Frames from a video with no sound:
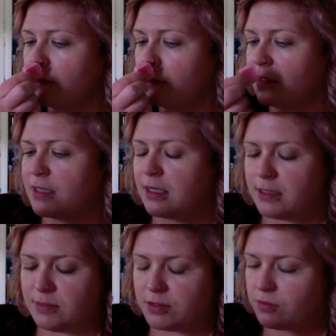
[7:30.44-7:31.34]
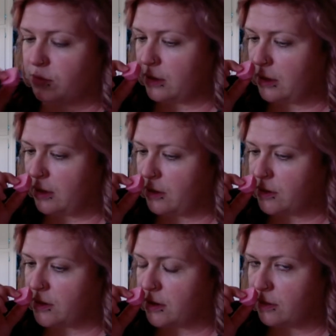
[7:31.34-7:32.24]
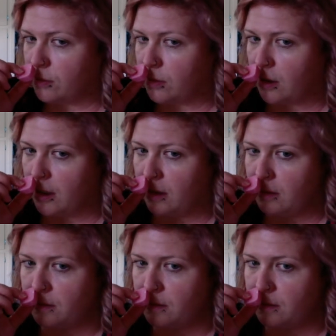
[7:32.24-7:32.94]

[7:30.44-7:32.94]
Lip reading: This kind of smells really close to the blueberry.